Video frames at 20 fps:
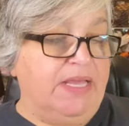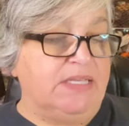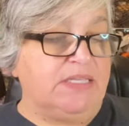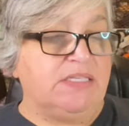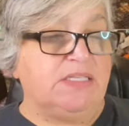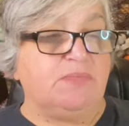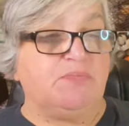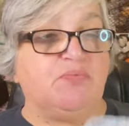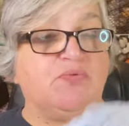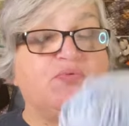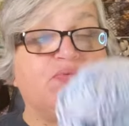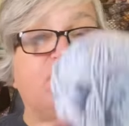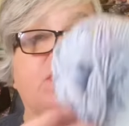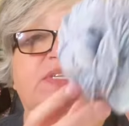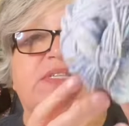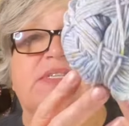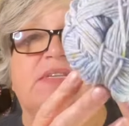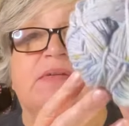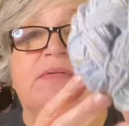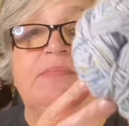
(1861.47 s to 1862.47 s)
is
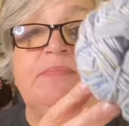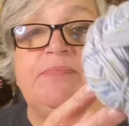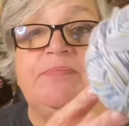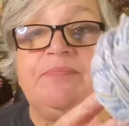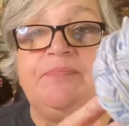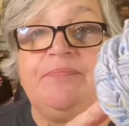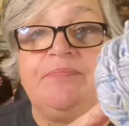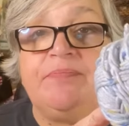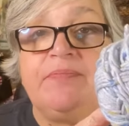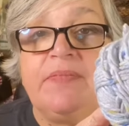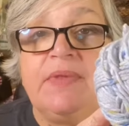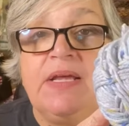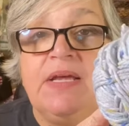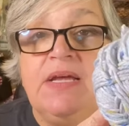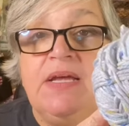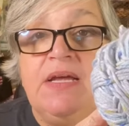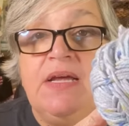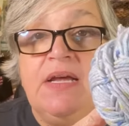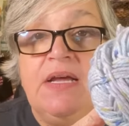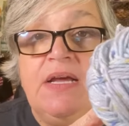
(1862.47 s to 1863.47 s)
Prism.
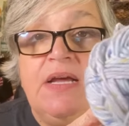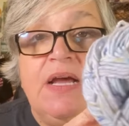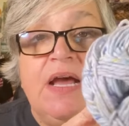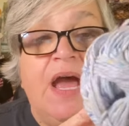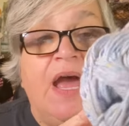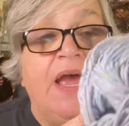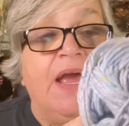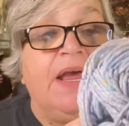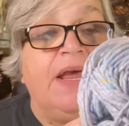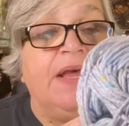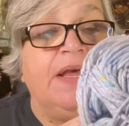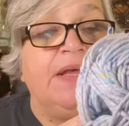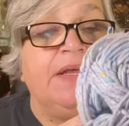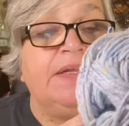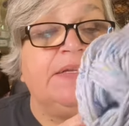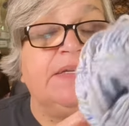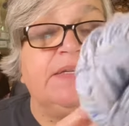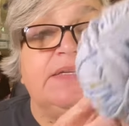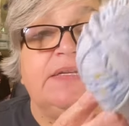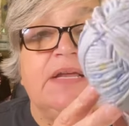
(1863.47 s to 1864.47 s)

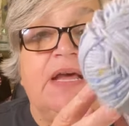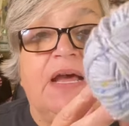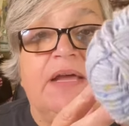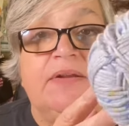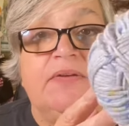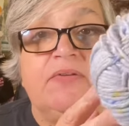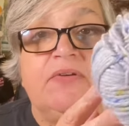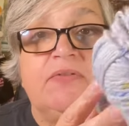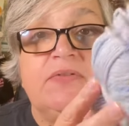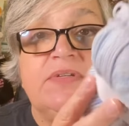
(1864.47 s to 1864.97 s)
And I don't know,